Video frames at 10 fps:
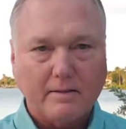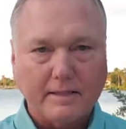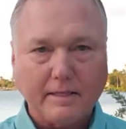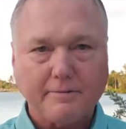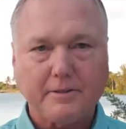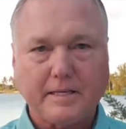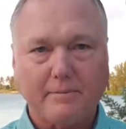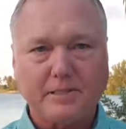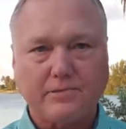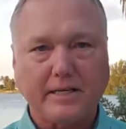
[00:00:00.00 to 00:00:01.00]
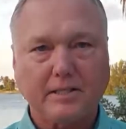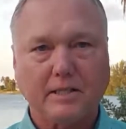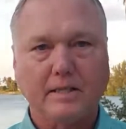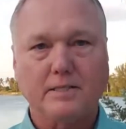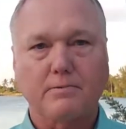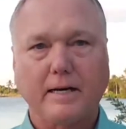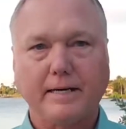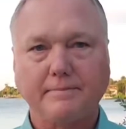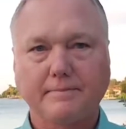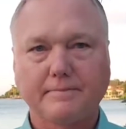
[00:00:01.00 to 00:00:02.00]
Think of your demonstration this way.